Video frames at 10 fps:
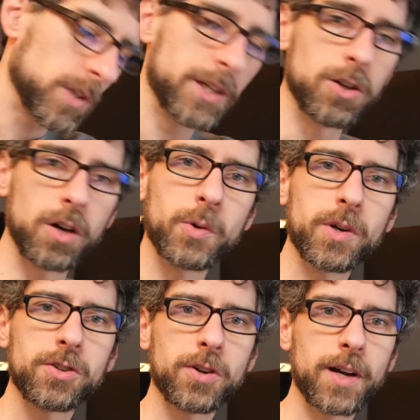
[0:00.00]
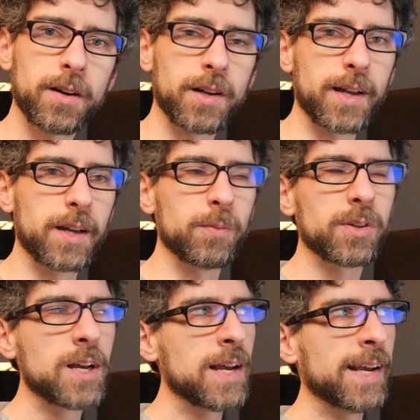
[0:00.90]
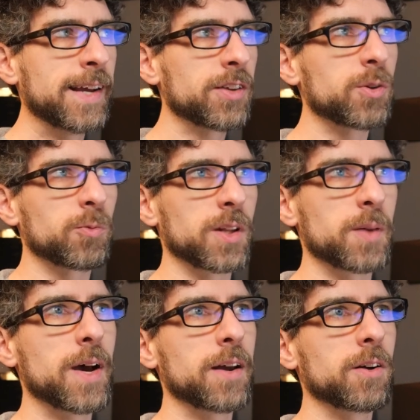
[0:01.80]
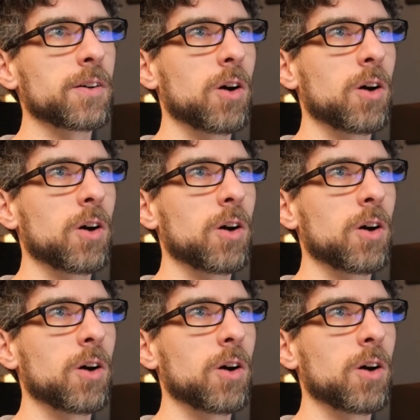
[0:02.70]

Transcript: if you want to start out into games, it doesn't really matter